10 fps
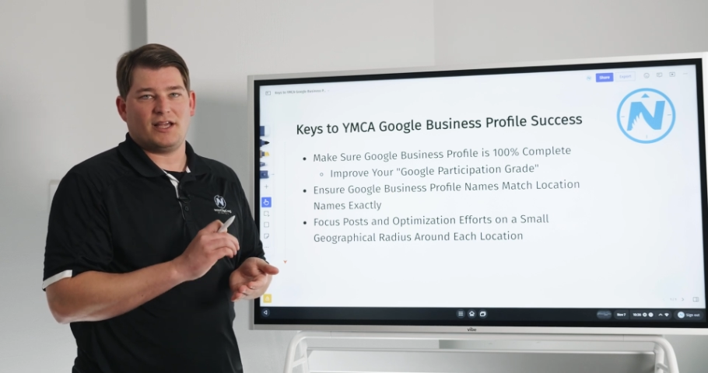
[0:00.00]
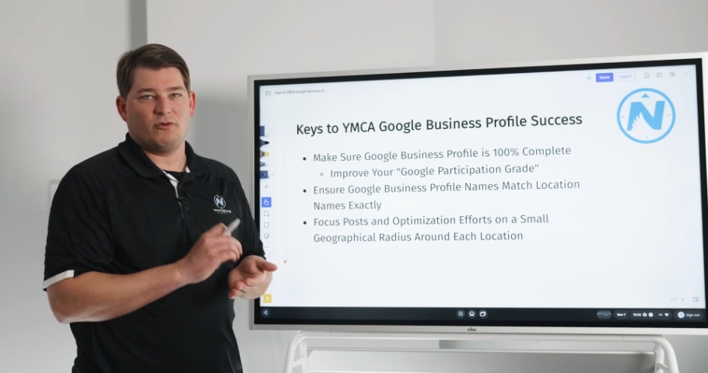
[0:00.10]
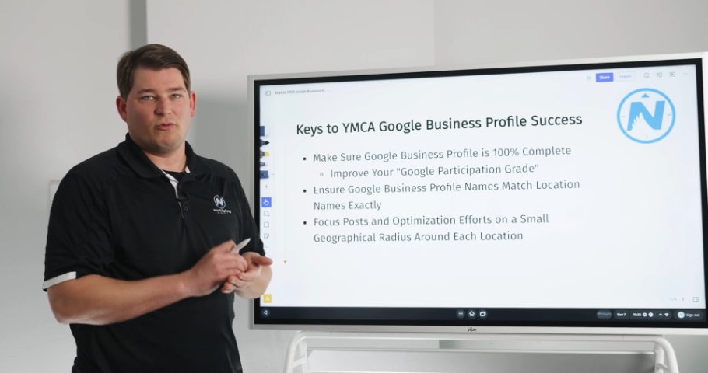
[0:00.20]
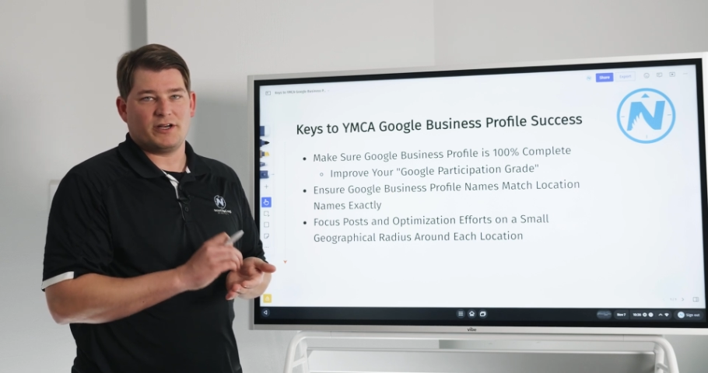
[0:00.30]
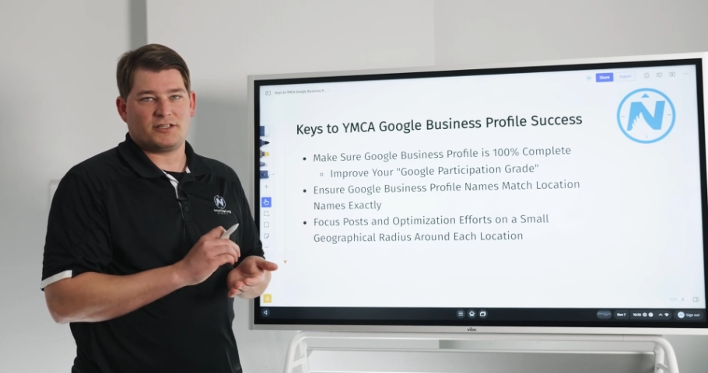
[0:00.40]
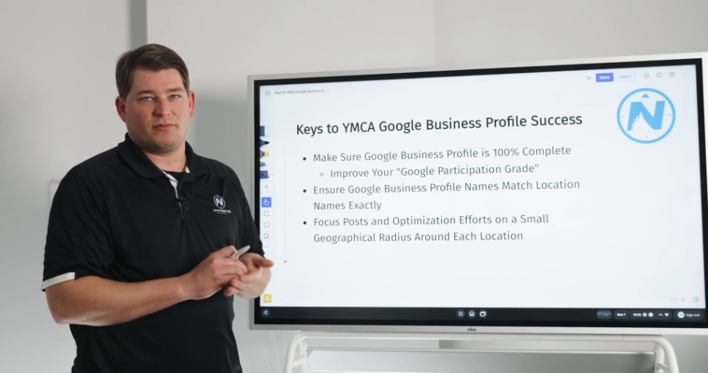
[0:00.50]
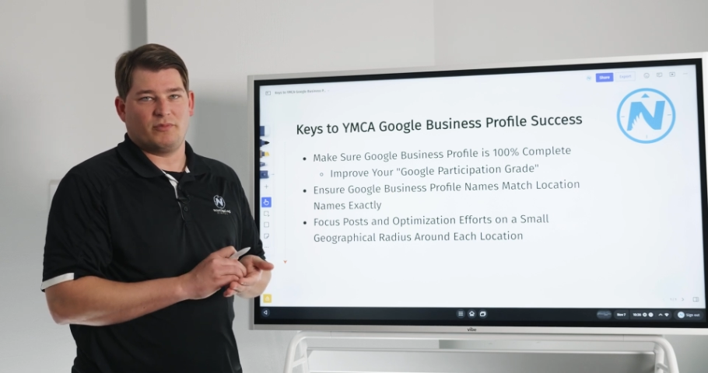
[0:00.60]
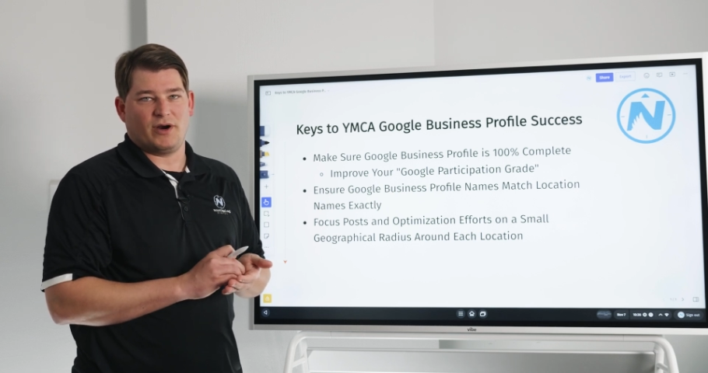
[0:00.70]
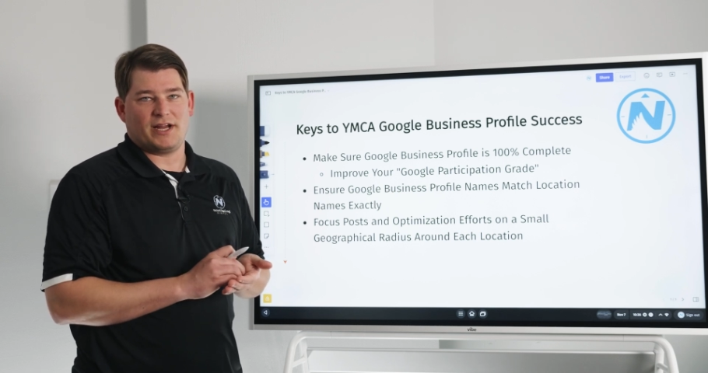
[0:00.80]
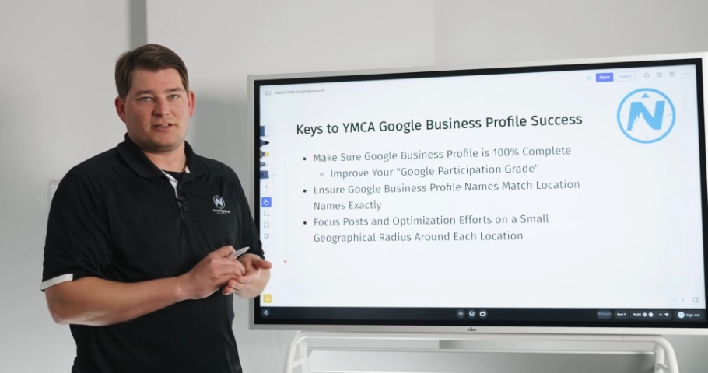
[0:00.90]
in which the
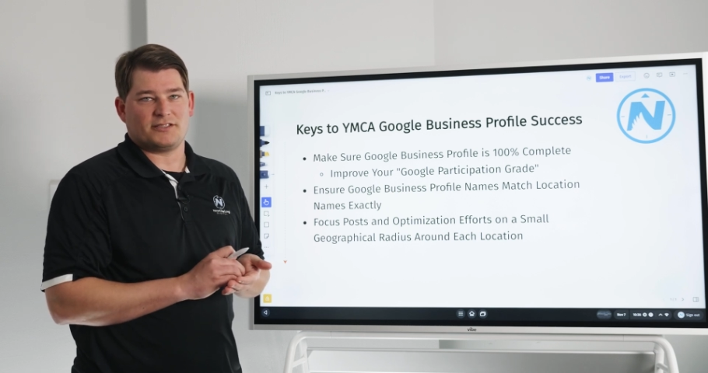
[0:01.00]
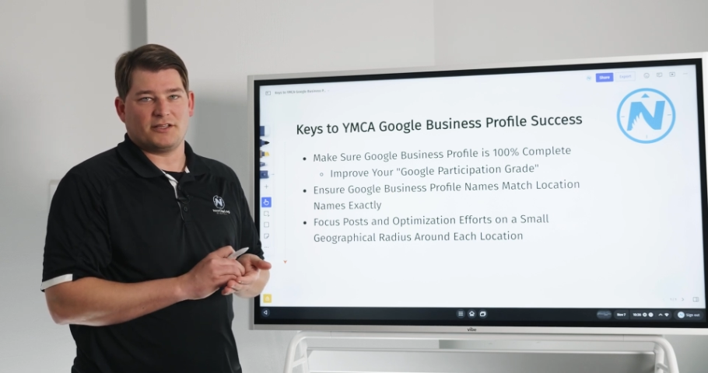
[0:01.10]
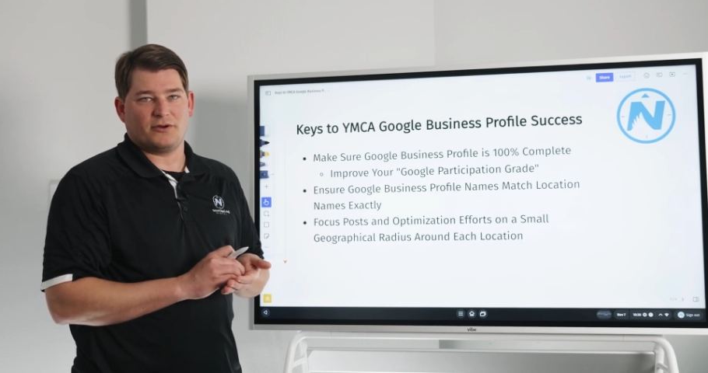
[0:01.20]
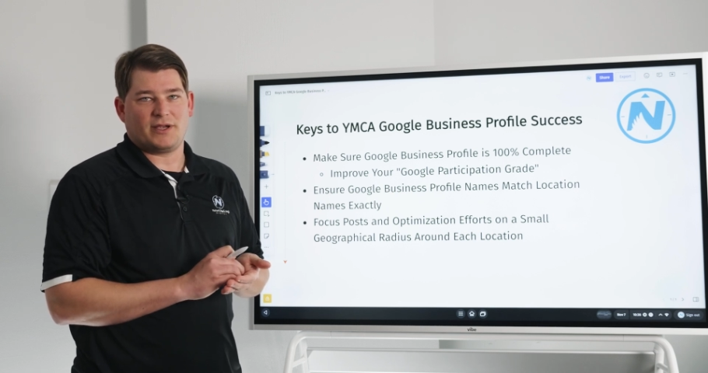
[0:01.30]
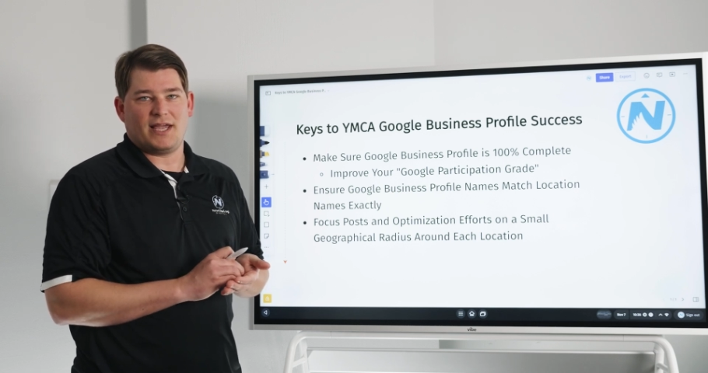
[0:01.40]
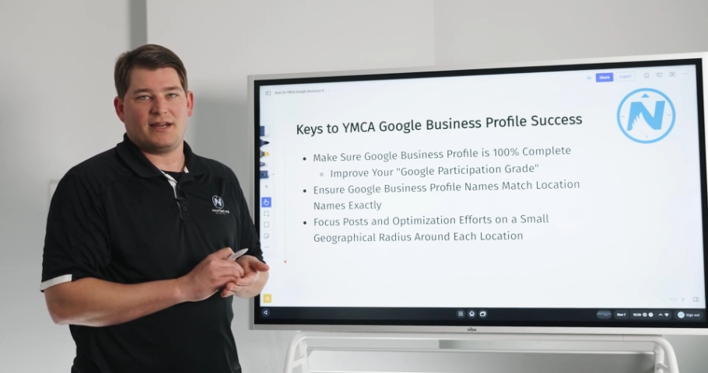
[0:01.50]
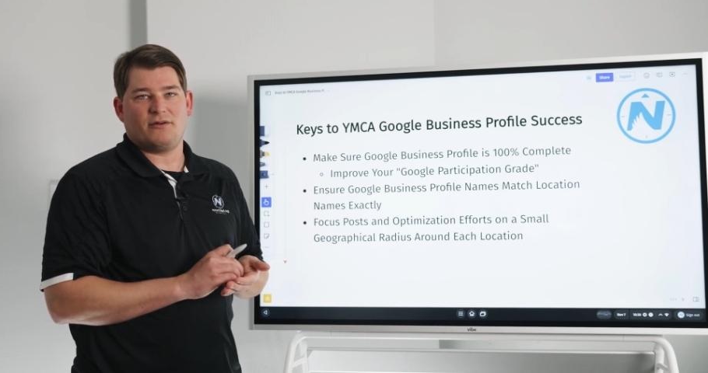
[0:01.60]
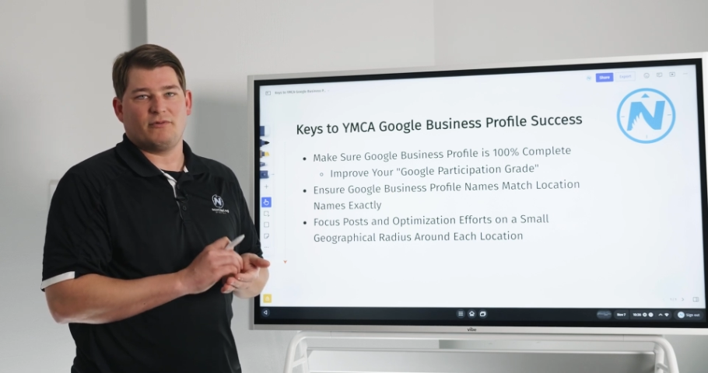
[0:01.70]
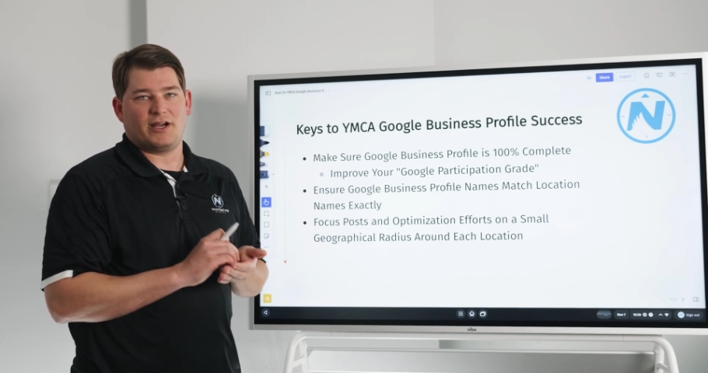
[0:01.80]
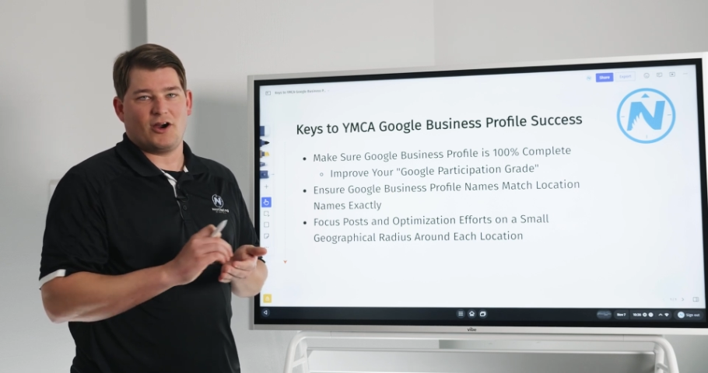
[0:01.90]
branch is located,
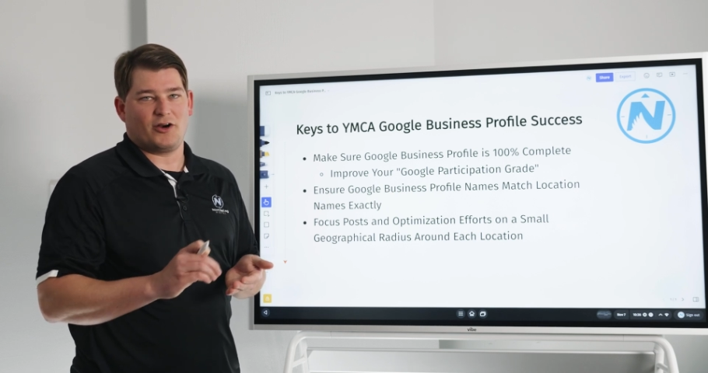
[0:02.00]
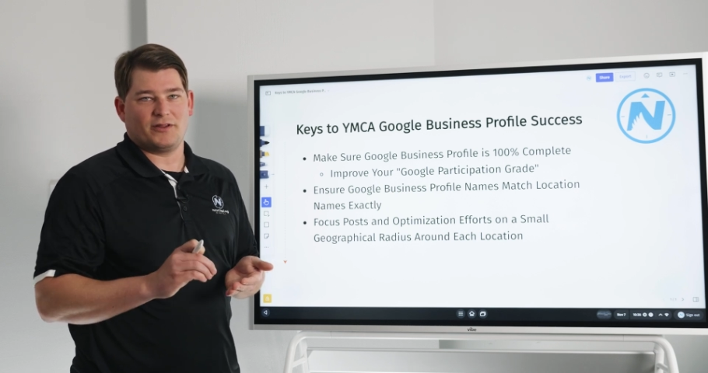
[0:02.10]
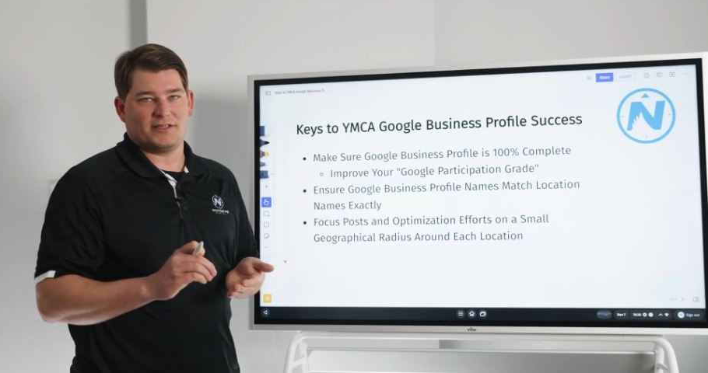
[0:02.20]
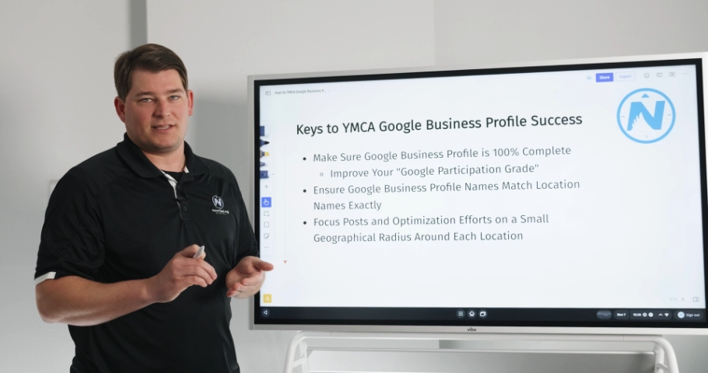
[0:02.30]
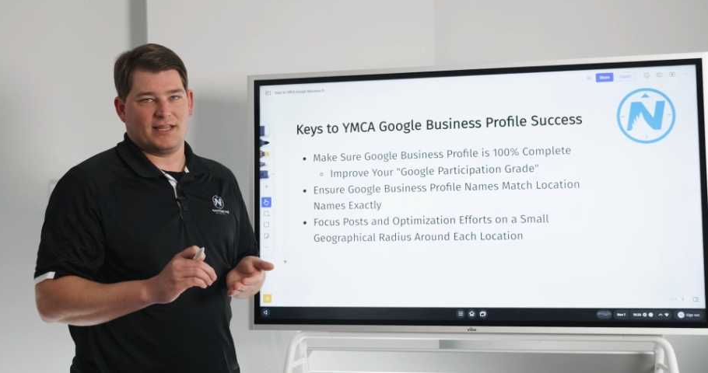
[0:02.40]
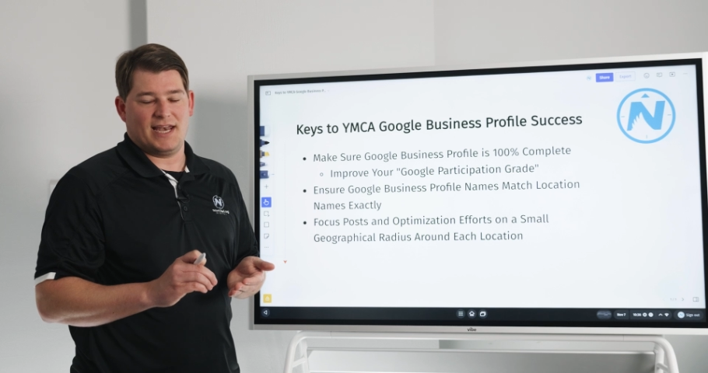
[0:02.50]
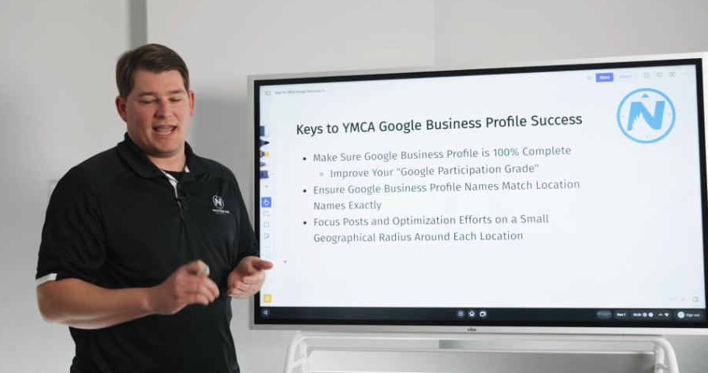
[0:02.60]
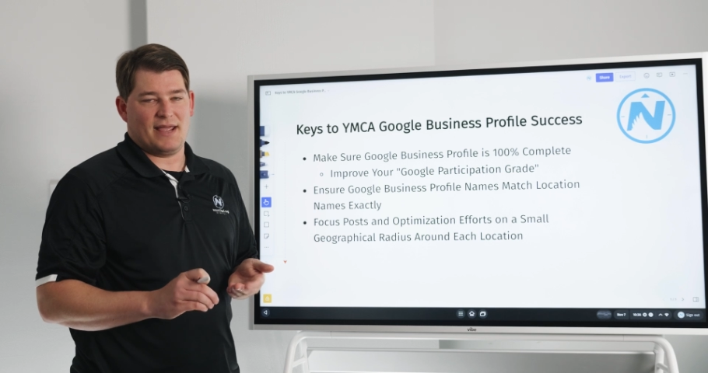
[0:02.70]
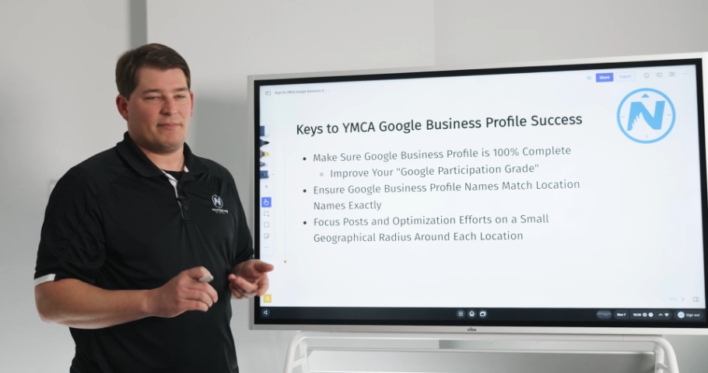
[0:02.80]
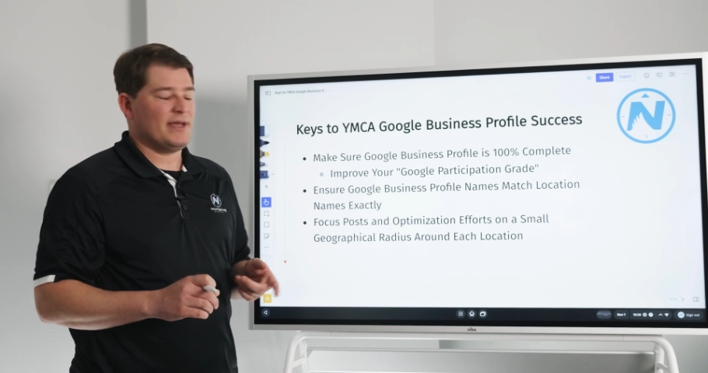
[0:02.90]
regardless of the
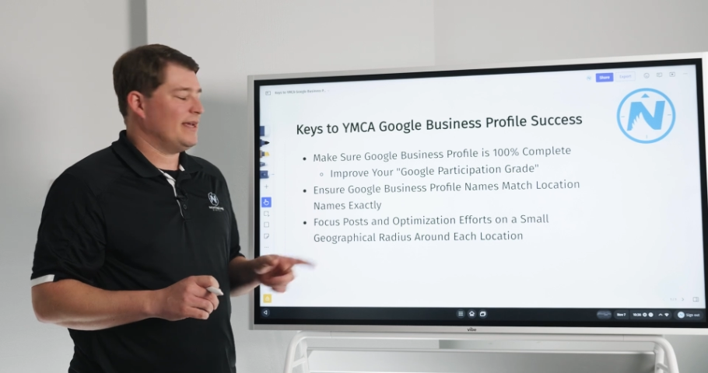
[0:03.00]
name.